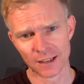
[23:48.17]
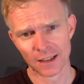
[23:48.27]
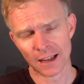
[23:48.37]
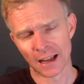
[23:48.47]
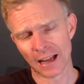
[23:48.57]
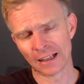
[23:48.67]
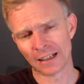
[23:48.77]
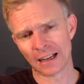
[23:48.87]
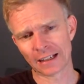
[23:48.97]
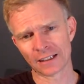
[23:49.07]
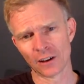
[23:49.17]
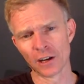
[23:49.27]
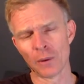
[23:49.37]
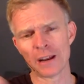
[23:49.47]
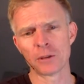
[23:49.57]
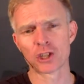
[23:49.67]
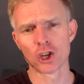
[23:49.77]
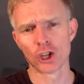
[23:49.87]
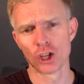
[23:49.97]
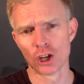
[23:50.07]
Like the only way to be sure
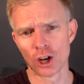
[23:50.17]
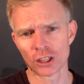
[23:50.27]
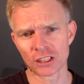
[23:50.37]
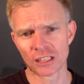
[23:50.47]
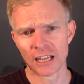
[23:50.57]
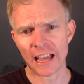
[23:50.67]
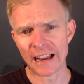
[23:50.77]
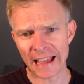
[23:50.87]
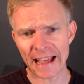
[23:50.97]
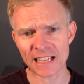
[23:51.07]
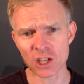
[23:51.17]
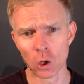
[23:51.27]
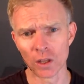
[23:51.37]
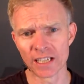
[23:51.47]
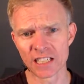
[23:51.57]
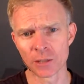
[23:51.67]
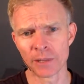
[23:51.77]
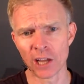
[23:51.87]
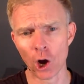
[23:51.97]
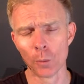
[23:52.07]
you're not an asshole is to
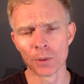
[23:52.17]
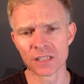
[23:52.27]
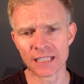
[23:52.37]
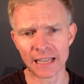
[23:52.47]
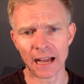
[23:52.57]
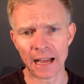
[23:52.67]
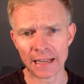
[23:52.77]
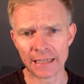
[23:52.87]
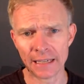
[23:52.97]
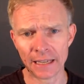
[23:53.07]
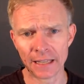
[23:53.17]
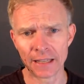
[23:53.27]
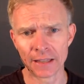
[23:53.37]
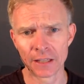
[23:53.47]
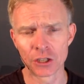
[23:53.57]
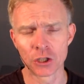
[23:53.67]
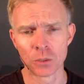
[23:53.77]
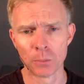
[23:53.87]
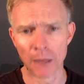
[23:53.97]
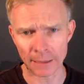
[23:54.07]
be open to the idea that you
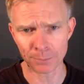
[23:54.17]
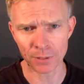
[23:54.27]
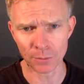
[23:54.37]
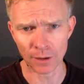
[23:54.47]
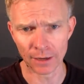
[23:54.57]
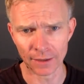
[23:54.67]
might be one.